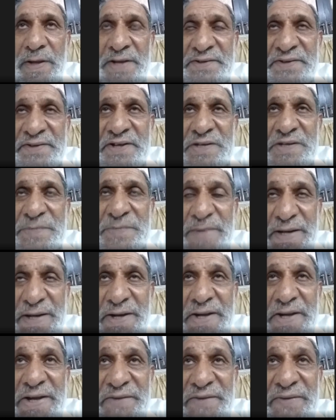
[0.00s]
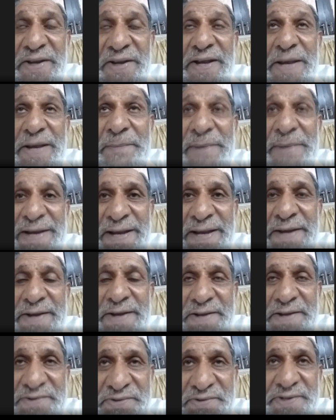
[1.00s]
Is this man having a
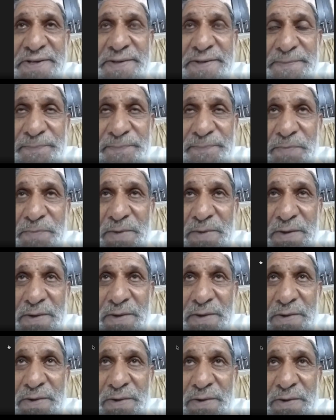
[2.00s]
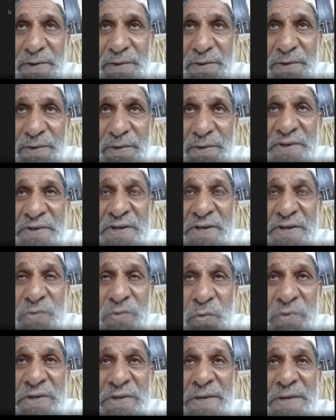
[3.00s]
malignancy which is
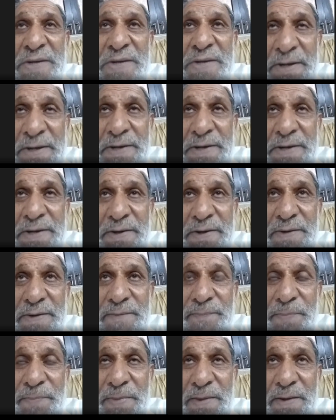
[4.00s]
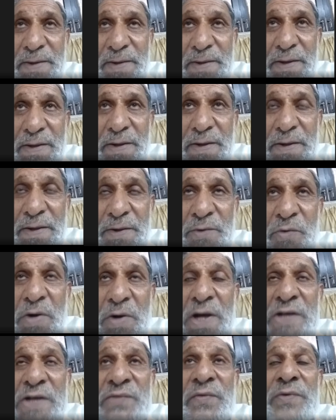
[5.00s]
losing blood? You ask
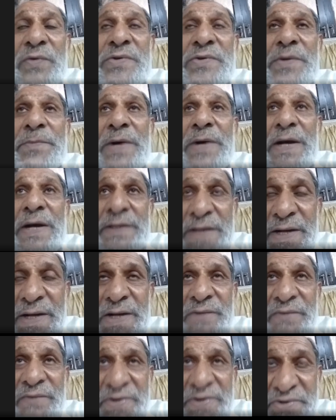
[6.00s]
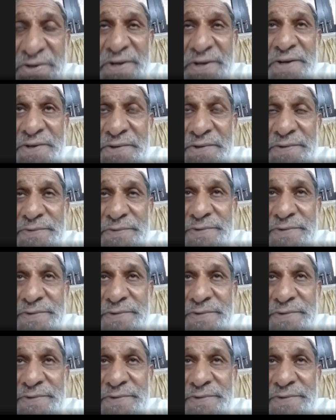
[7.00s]
for some other investigations.